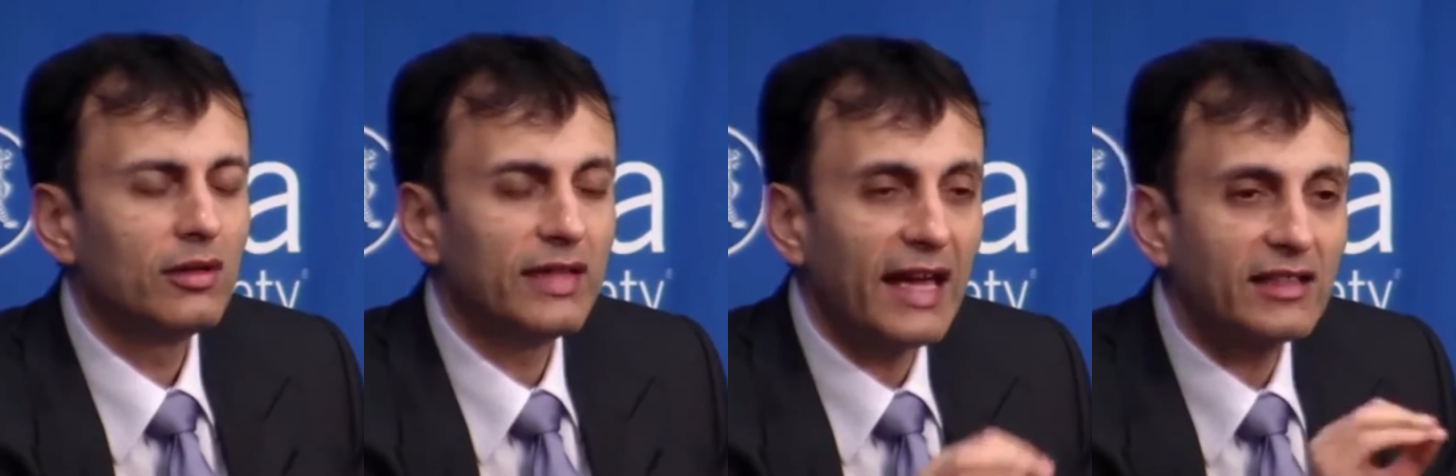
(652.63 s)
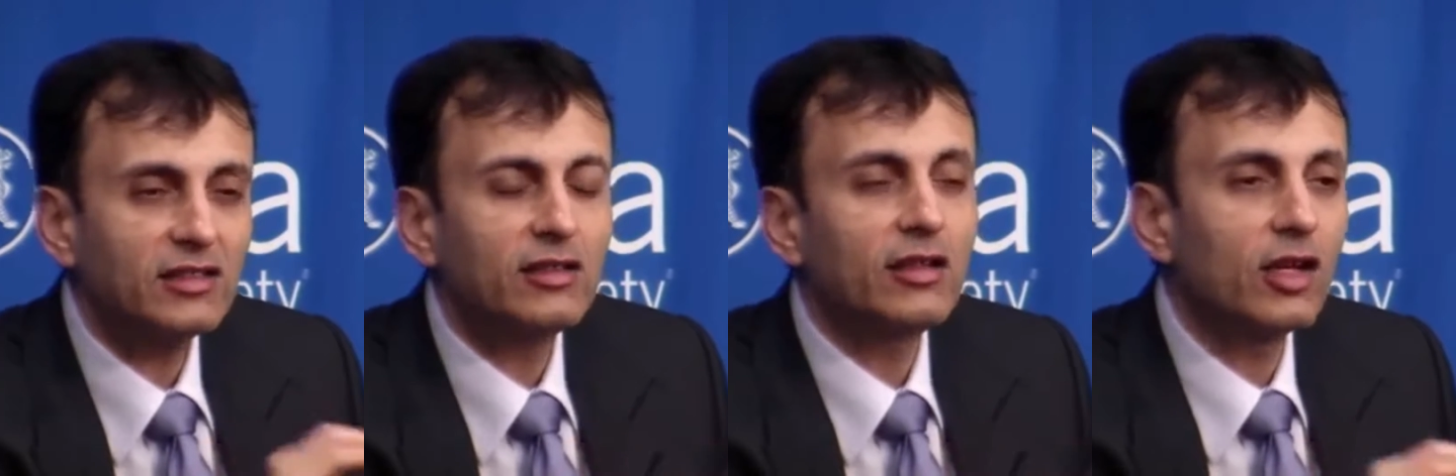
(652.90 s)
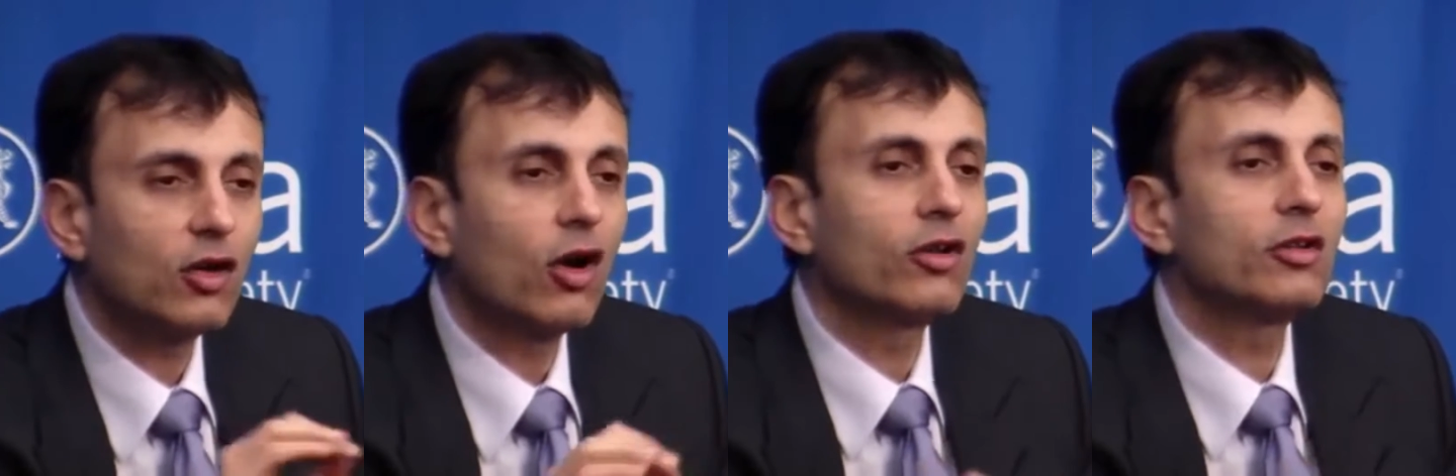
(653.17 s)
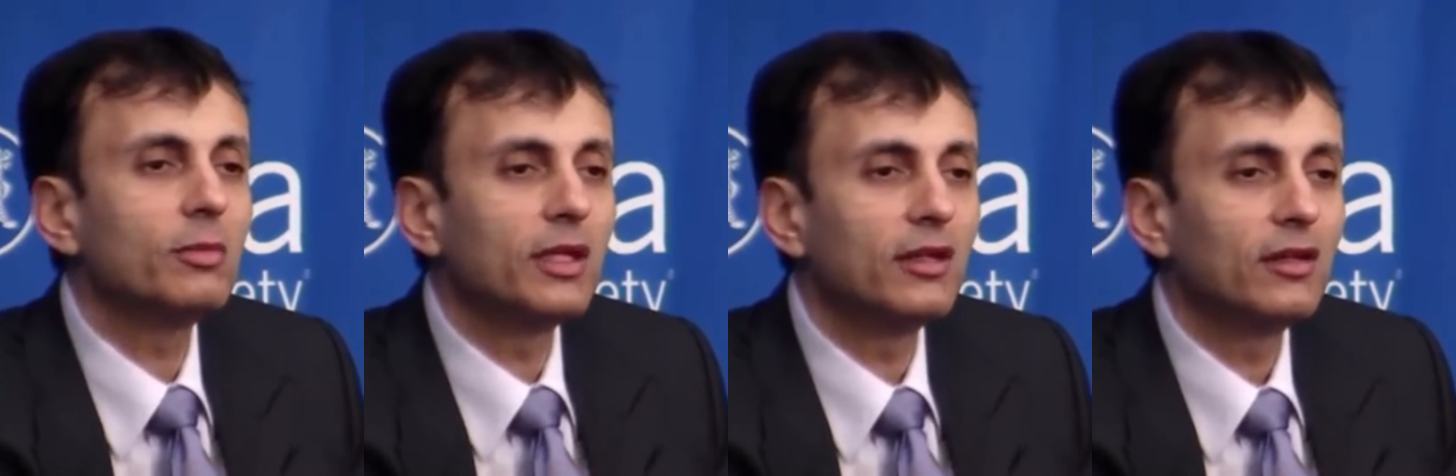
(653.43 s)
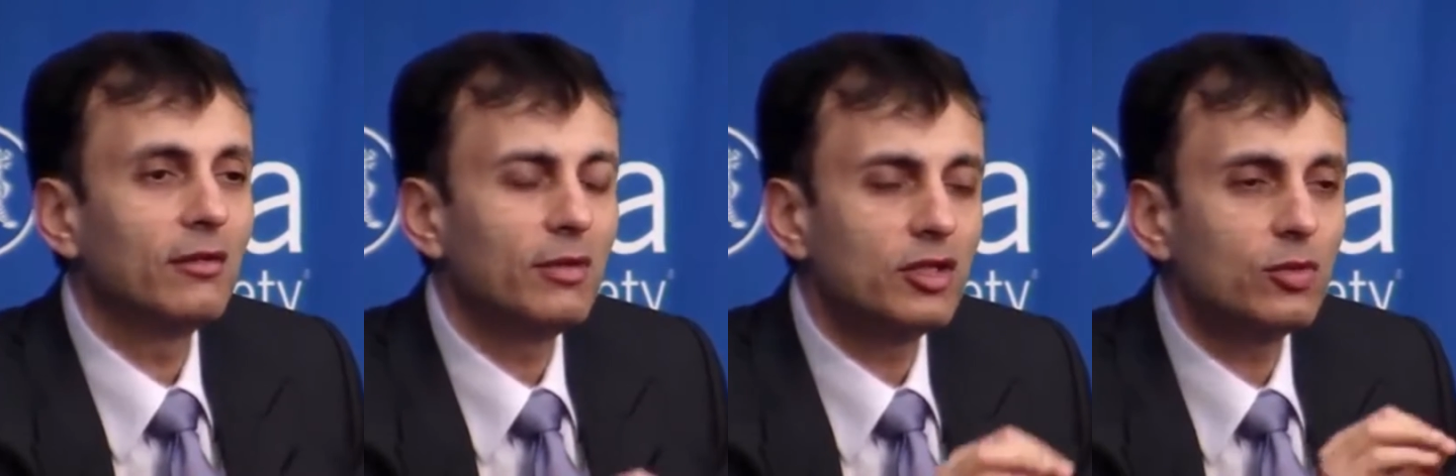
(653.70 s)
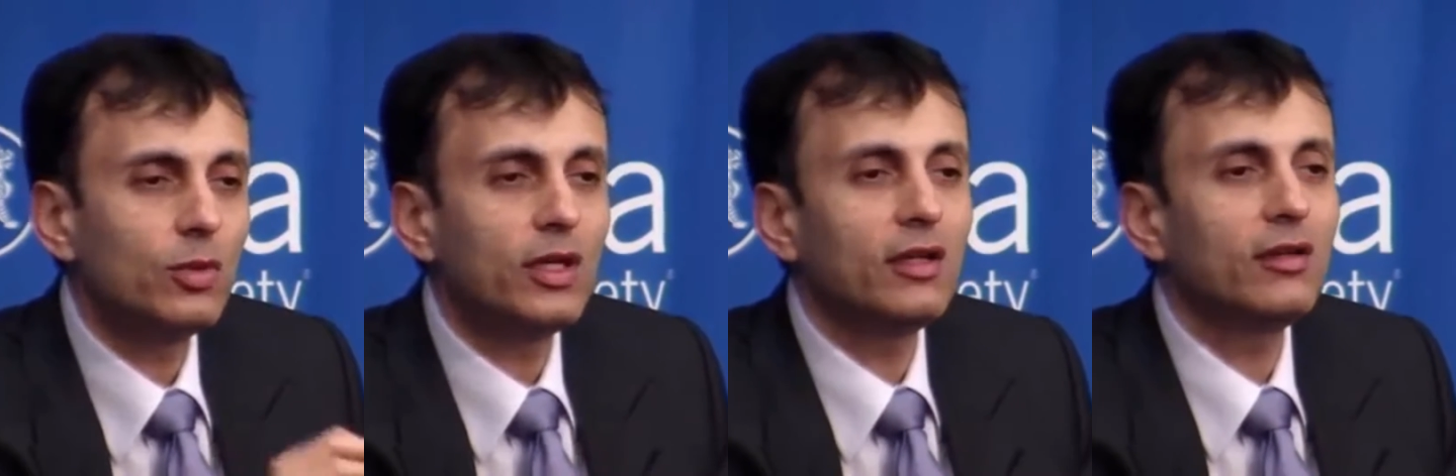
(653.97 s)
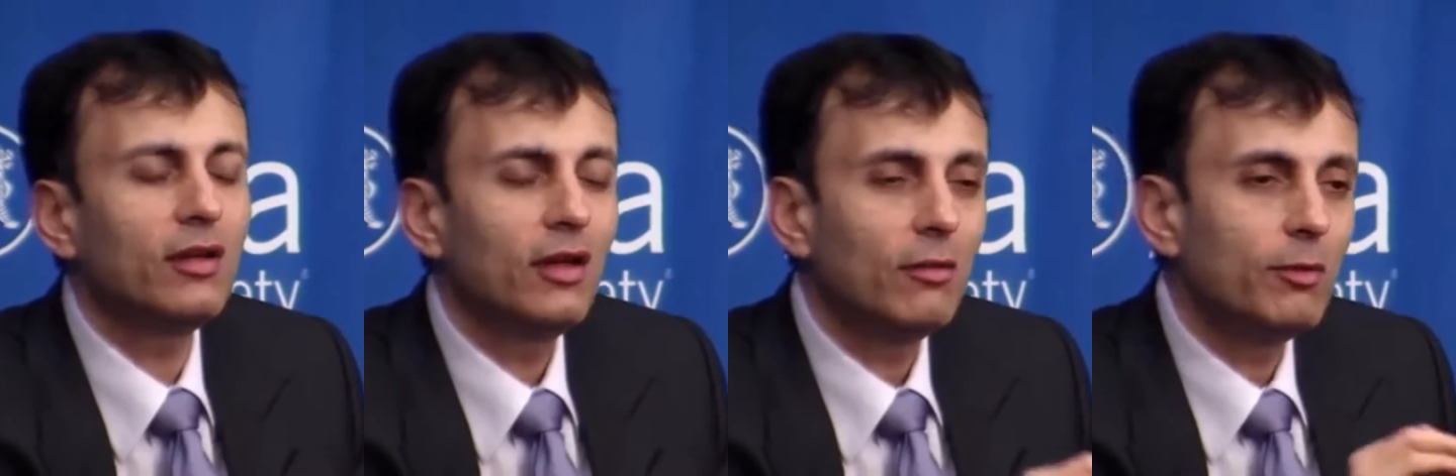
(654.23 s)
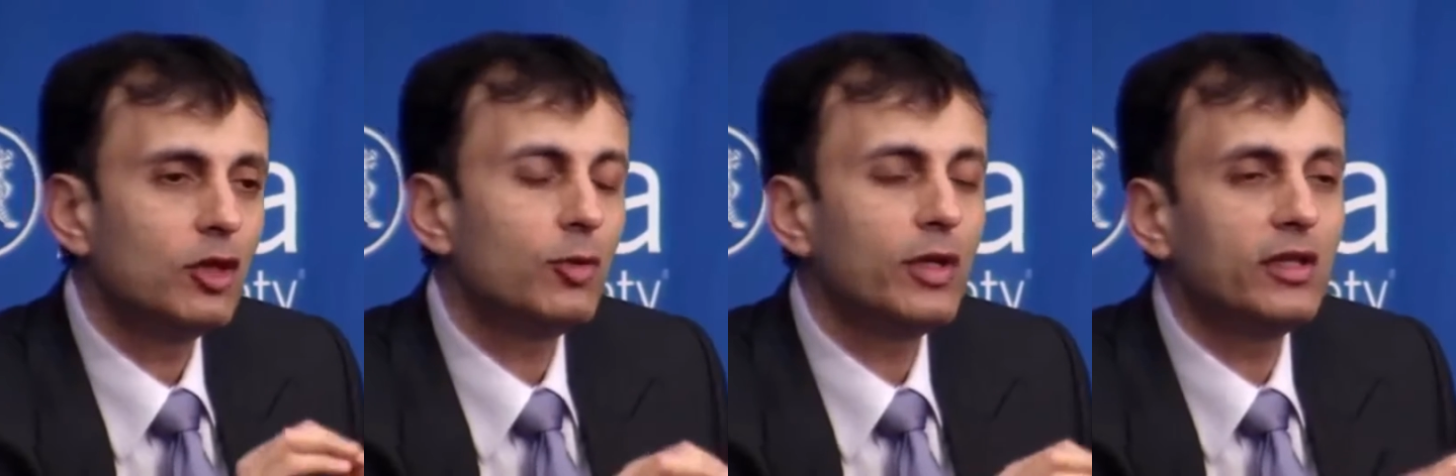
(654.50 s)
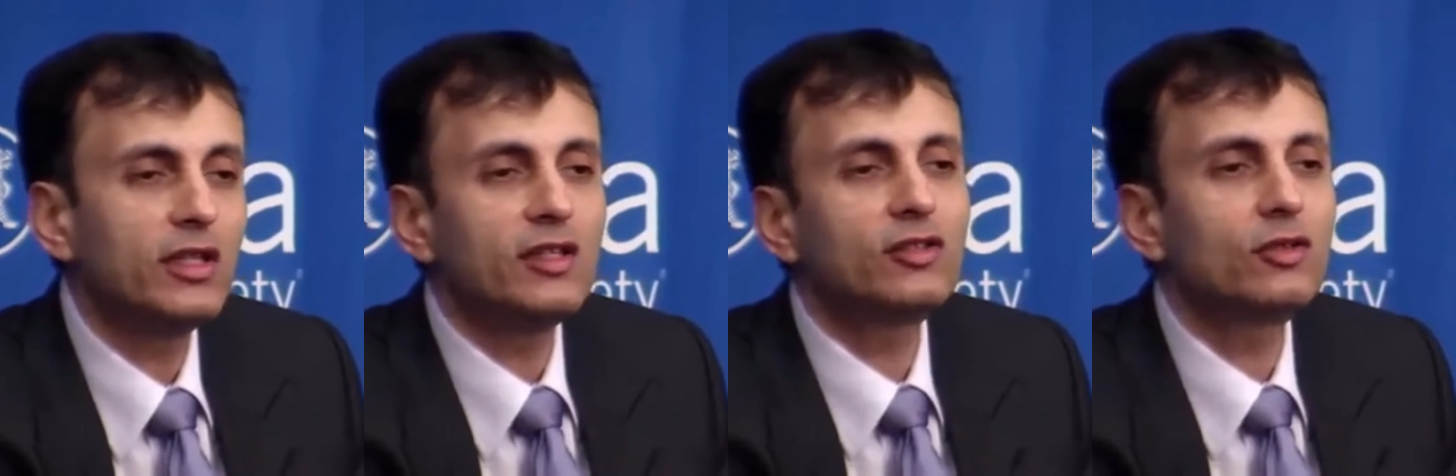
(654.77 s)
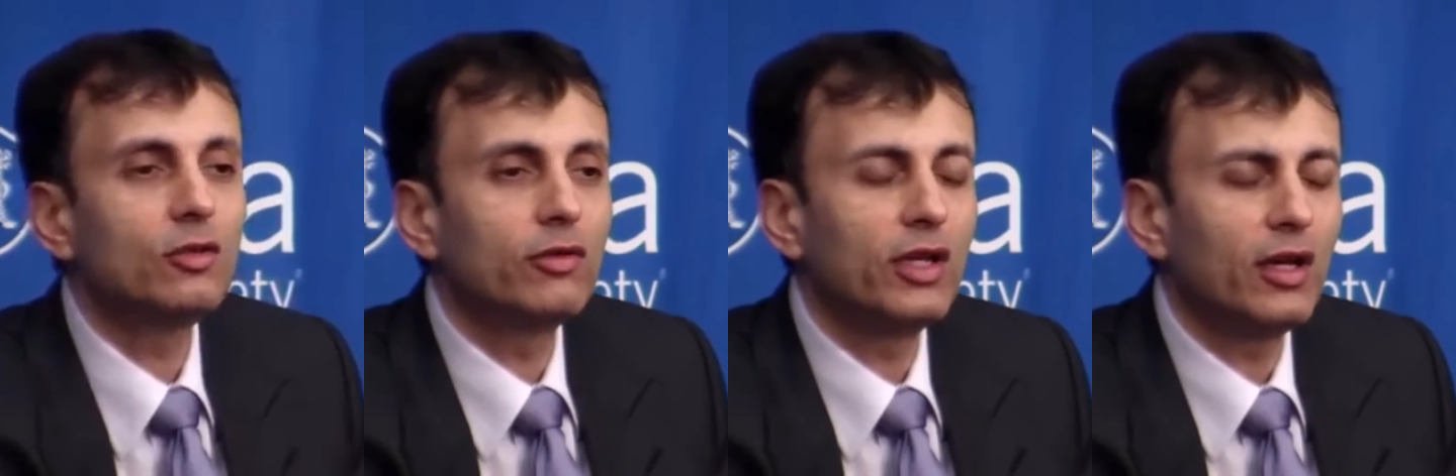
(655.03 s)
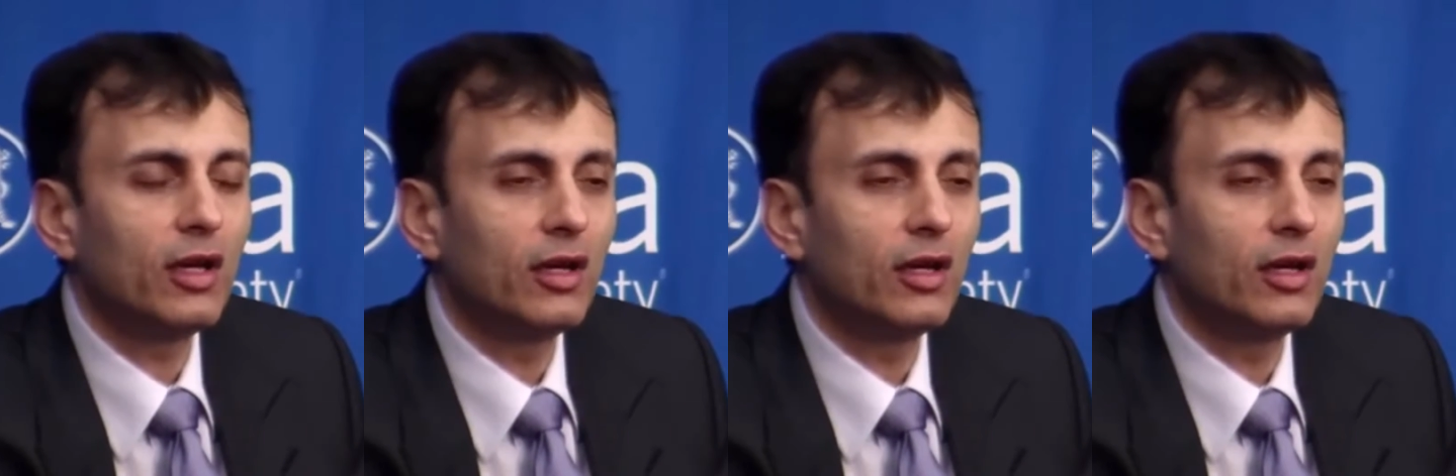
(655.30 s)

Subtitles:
That's the dichotomy between these two